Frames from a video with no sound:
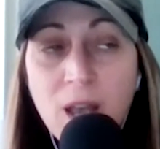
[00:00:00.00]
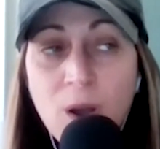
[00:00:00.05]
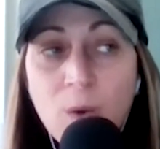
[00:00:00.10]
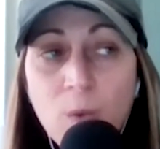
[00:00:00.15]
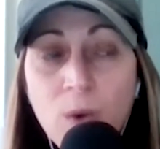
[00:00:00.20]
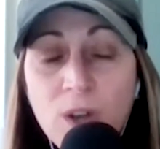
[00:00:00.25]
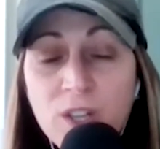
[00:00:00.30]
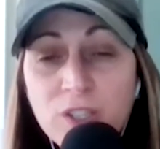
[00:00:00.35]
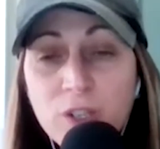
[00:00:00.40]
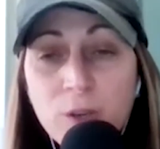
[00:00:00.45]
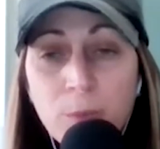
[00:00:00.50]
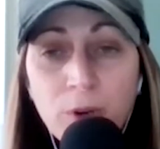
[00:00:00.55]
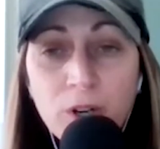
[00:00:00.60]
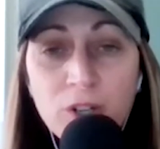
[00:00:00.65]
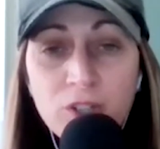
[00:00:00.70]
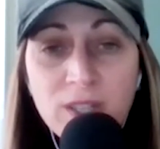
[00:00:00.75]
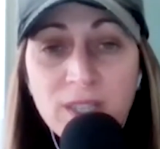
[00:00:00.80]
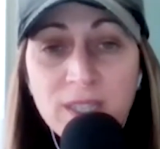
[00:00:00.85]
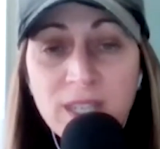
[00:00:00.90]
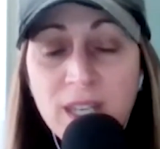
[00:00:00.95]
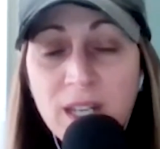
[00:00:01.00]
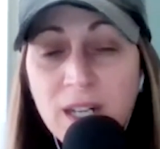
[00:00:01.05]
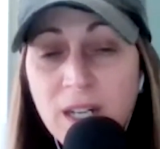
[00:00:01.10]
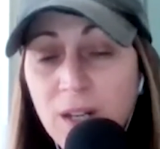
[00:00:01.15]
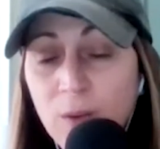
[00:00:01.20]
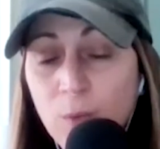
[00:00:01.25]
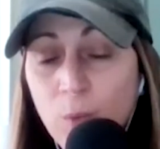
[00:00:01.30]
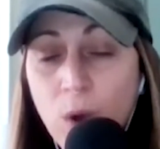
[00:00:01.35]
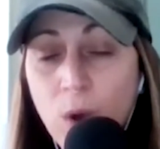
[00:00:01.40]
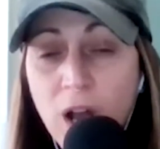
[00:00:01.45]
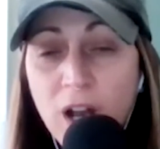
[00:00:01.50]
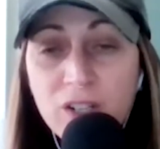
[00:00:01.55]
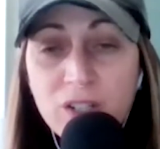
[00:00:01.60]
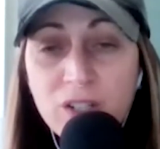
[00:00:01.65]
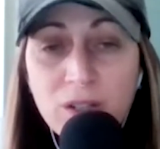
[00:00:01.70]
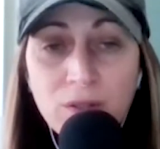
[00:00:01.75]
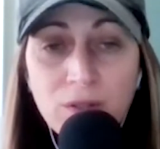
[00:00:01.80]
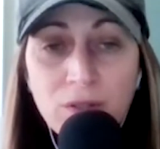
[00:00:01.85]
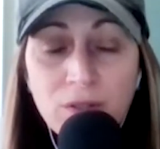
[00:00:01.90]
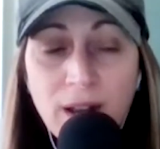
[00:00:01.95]
Once you purchase it, it
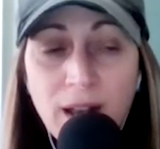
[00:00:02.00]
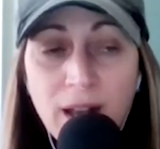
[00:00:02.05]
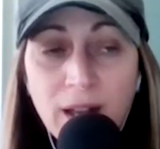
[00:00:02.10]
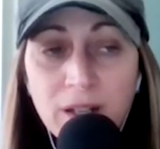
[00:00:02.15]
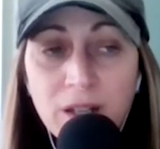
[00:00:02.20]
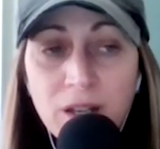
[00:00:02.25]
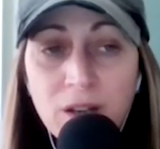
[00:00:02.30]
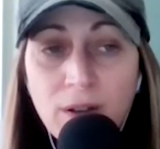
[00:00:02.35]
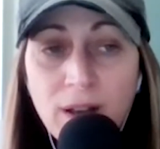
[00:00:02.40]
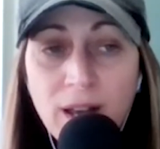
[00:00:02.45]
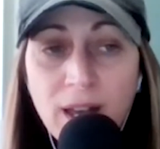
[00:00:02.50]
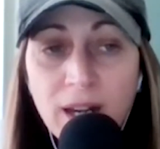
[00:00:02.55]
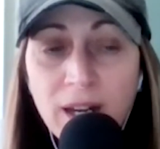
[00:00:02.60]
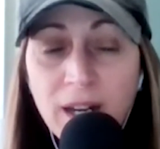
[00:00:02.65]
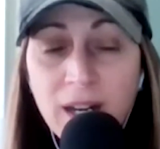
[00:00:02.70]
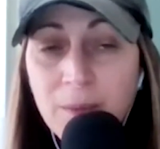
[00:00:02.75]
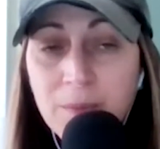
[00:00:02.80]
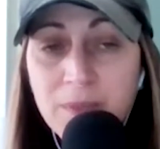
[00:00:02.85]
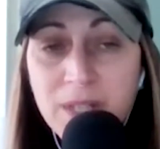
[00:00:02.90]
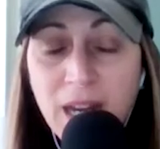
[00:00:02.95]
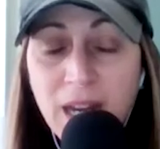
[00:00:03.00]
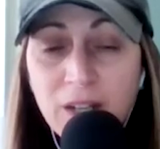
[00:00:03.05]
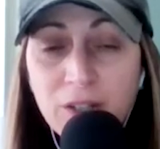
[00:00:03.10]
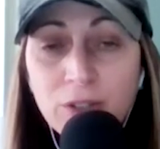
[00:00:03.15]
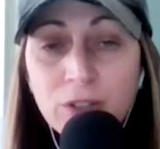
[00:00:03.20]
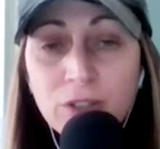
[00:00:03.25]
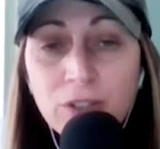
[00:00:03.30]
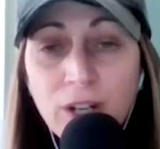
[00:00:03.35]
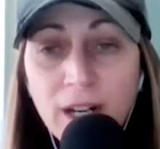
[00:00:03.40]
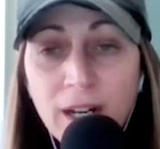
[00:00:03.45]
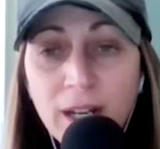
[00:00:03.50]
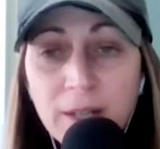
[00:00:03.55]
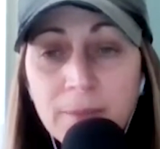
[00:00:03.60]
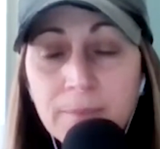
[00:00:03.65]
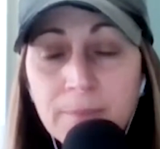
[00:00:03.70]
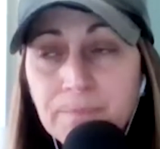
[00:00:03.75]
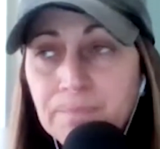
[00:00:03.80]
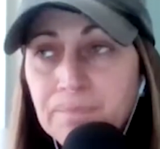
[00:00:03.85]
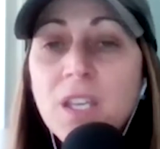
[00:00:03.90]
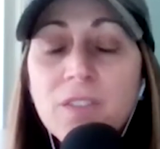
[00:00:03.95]
walks you through how to go ahead and obtain your credit.
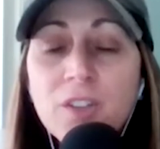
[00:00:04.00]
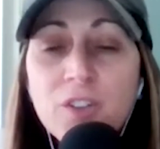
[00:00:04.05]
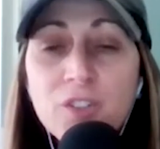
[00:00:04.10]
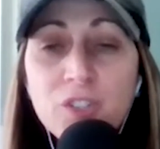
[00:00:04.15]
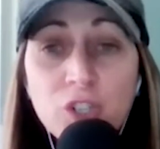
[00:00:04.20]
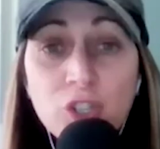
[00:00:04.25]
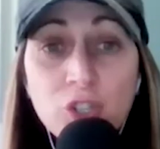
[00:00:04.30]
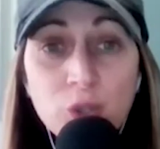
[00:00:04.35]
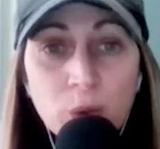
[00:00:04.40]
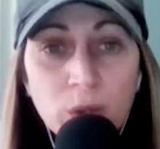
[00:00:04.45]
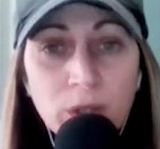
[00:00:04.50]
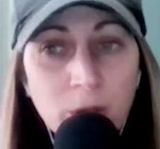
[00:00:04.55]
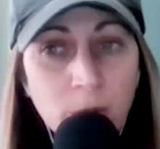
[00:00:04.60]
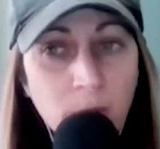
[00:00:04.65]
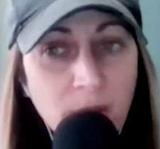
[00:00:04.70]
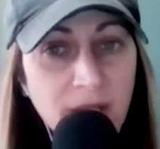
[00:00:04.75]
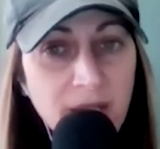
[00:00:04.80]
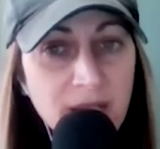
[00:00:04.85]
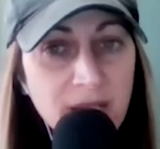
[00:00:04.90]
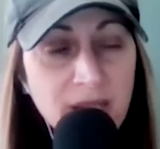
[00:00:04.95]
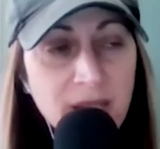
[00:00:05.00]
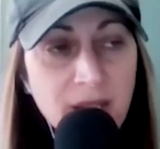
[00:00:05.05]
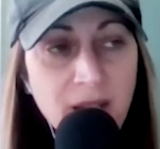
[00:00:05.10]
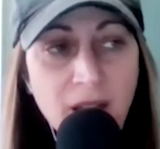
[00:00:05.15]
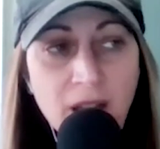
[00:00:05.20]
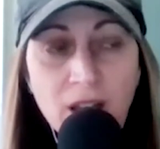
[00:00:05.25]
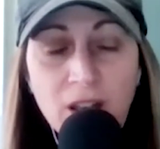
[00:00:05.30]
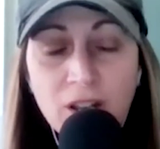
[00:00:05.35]
There's a short quiz,